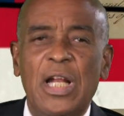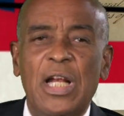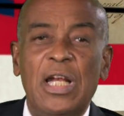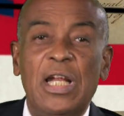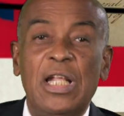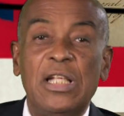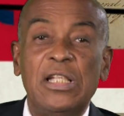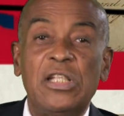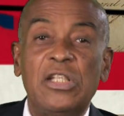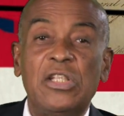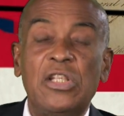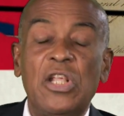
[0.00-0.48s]

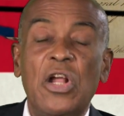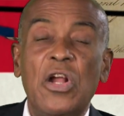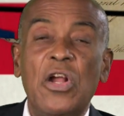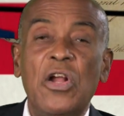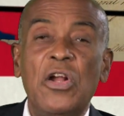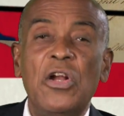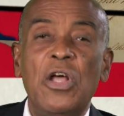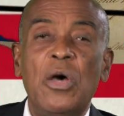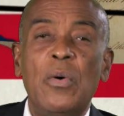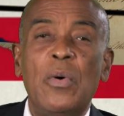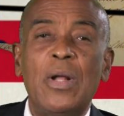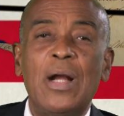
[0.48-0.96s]
Let's
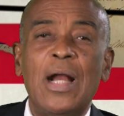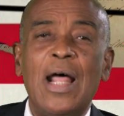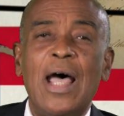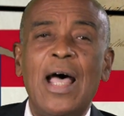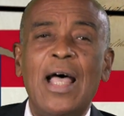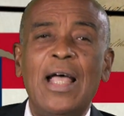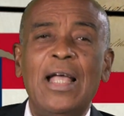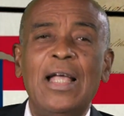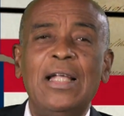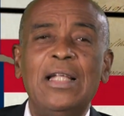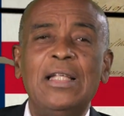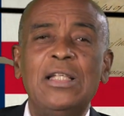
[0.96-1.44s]
turn our
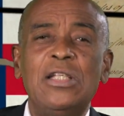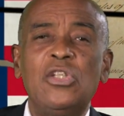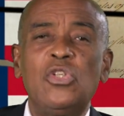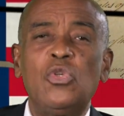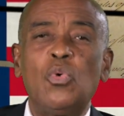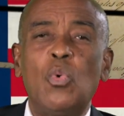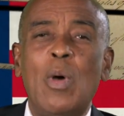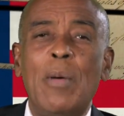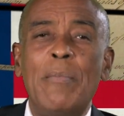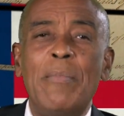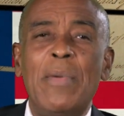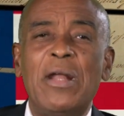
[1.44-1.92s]
eyes
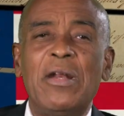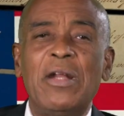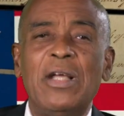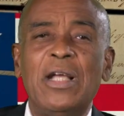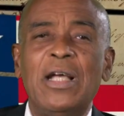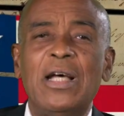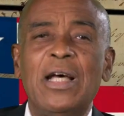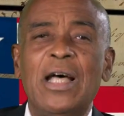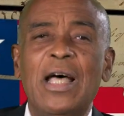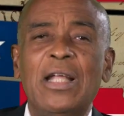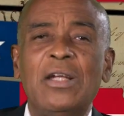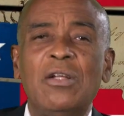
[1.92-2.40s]
to
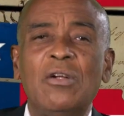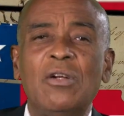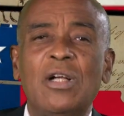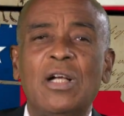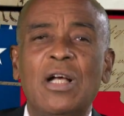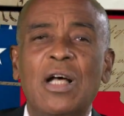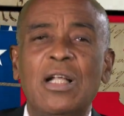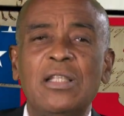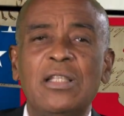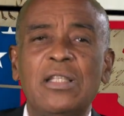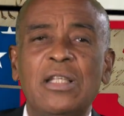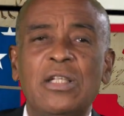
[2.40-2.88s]
America and her
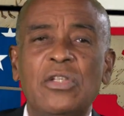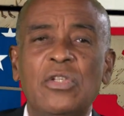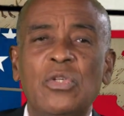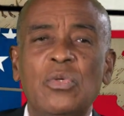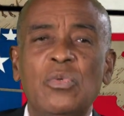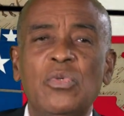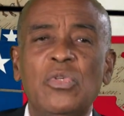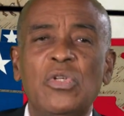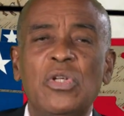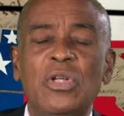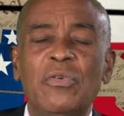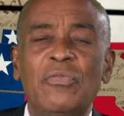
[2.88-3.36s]

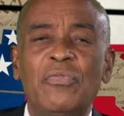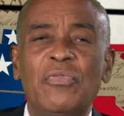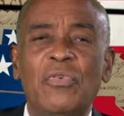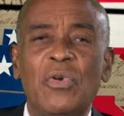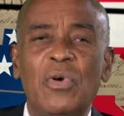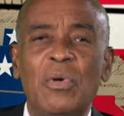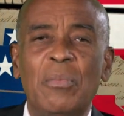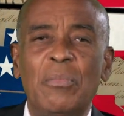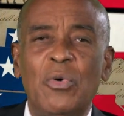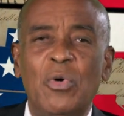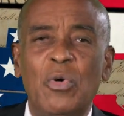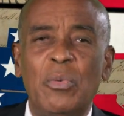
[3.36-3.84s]
Constitution
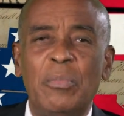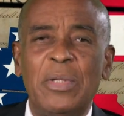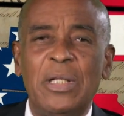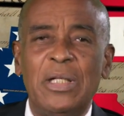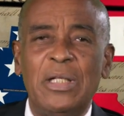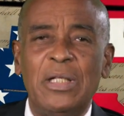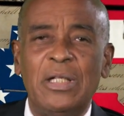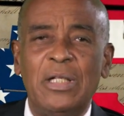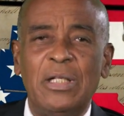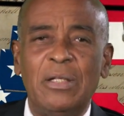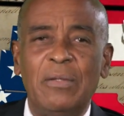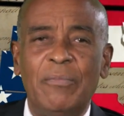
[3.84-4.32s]
for a moment.